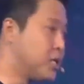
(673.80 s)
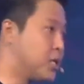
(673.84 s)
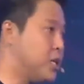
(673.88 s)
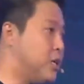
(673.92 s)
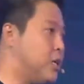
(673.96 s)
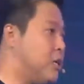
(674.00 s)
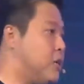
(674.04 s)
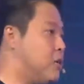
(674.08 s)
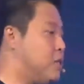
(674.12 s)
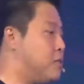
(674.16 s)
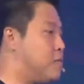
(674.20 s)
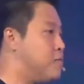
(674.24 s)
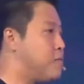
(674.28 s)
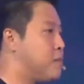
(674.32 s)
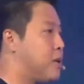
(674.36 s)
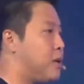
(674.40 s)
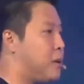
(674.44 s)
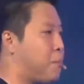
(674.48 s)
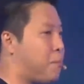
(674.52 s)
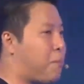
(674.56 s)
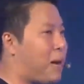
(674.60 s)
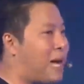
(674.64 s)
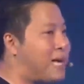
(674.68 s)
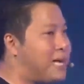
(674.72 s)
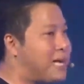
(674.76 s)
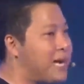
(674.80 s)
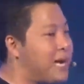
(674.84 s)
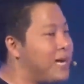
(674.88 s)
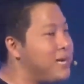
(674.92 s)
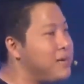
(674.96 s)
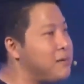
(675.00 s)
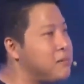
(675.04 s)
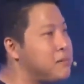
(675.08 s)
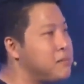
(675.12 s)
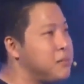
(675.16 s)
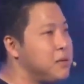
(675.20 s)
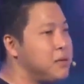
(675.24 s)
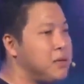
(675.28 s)
So, but
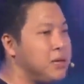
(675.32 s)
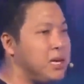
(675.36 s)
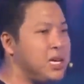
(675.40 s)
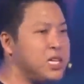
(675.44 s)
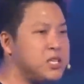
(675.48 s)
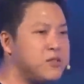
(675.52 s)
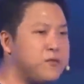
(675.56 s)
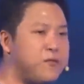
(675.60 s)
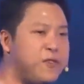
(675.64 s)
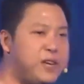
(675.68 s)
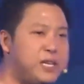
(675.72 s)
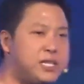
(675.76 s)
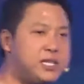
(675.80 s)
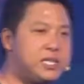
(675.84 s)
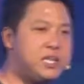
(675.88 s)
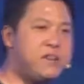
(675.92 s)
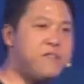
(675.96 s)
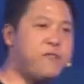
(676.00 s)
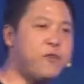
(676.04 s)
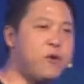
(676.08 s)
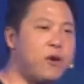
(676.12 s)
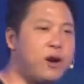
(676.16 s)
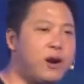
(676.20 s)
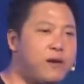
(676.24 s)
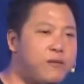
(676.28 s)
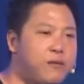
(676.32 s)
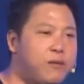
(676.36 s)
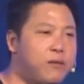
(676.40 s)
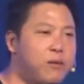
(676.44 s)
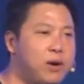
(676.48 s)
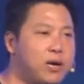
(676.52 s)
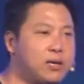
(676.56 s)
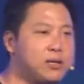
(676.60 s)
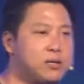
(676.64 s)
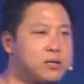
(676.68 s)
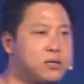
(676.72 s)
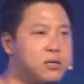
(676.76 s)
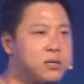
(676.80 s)
then it's VC for
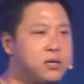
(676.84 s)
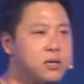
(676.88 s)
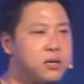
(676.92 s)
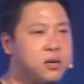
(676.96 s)
everyone.